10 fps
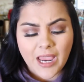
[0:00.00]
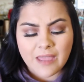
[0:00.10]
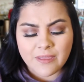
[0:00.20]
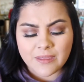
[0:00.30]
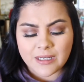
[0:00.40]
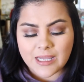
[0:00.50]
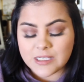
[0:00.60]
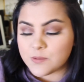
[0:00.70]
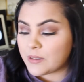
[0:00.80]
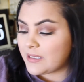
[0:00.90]
And then the
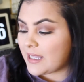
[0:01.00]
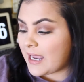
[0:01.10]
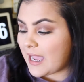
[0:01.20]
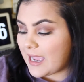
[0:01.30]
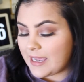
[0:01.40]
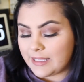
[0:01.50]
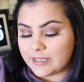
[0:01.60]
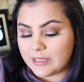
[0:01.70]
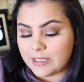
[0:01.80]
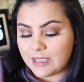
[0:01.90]
next one that I
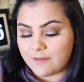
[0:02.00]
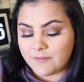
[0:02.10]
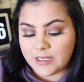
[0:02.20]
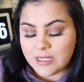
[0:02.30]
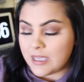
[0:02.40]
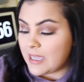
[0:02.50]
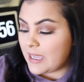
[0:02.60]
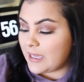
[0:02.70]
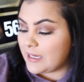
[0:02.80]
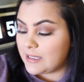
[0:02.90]
love
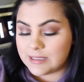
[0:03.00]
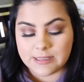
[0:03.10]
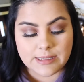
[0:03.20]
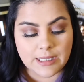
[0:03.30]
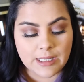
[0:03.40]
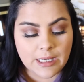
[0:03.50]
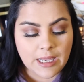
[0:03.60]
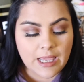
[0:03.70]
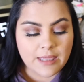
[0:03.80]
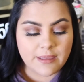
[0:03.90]
is
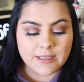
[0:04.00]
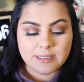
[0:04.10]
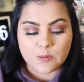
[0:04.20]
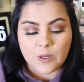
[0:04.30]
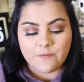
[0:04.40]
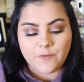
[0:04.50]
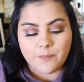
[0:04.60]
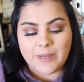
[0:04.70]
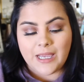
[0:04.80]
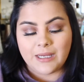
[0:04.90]
this one
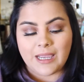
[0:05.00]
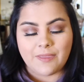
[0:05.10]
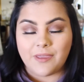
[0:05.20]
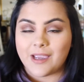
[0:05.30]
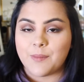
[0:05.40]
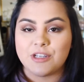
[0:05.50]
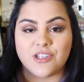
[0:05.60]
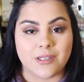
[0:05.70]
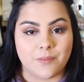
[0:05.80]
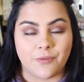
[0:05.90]
from MAC. I think I
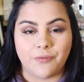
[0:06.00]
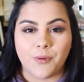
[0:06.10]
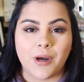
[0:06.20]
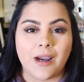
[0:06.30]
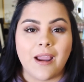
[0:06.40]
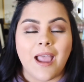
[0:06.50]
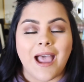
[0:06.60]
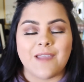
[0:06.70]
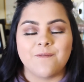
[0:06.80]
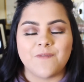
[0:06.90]
mentioned it before.
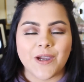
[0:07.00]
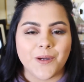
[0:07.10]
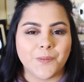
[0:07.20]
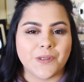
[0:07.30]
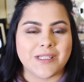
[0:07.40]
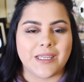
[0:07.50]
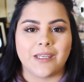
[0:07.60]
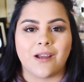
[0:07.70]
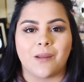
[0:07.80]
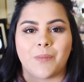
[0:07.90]
I'm very
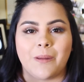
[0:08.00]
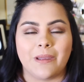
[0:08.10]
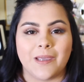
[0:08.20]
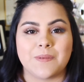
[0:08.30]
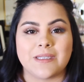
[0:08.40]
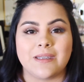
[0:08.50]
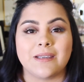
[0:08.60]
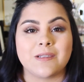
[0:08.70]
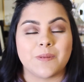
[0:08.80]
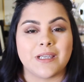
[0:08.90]
routine on my
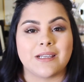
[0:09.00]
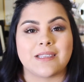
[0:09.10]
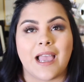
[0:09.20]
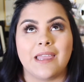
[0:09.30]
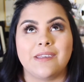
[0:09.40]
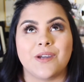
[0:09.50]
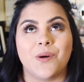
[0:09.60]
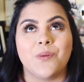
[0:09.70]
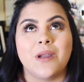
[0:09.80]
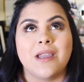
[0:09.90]
lipsticks because I
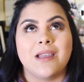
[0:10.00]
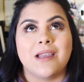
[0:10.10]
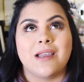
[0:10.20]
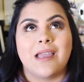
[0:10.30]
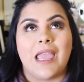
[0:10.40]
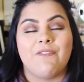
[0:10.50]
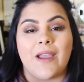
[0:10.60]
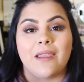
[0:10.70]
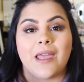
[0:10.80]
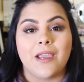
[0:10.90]
don't, if
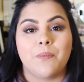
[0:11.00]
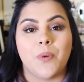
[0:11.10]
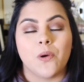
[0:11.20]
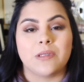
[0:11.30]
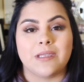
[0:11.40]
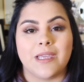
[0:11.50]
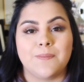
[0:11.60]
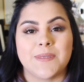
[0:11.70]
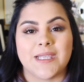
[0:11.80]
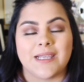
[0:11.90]
I like bold
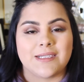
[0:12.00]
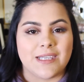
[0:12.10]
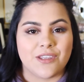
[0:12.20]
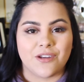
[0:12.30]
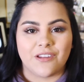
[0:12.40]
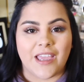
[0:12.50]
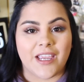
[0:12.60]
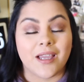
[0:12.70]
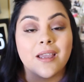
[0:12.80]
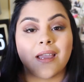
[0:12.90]
lips, it's either
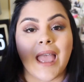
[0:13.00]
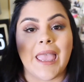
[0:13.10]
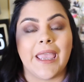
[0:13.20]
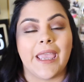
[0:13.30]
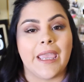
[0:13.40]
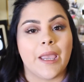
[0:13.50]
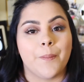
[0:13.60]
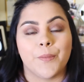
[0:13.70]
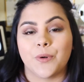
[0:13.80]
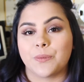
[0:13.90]
like a
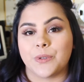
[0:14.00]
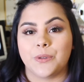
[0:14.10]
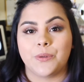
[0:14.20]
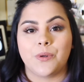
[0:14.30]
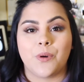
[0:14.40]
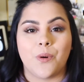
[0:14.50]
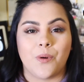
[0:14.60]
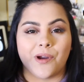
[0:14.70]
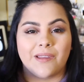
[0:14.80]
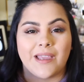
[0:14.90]
maroon or